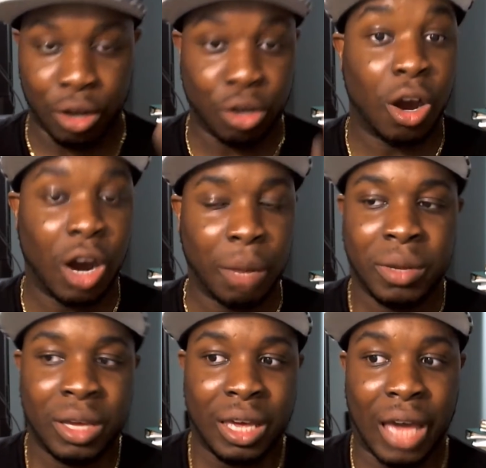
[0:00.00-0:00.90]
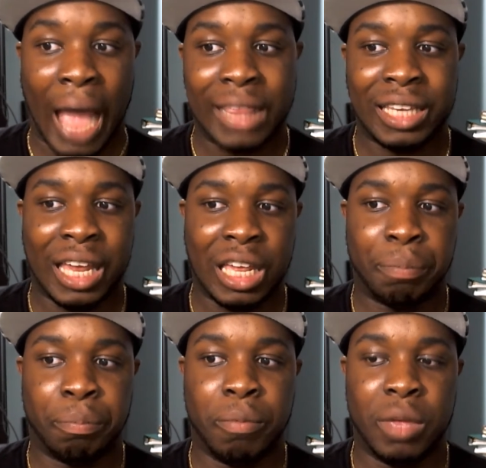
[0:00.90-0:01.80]
Garp, I think that
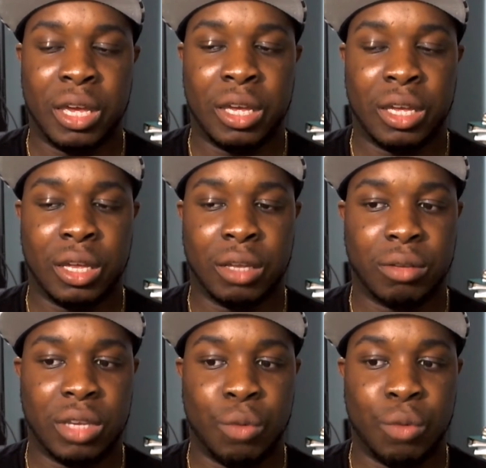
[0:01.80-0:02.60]
it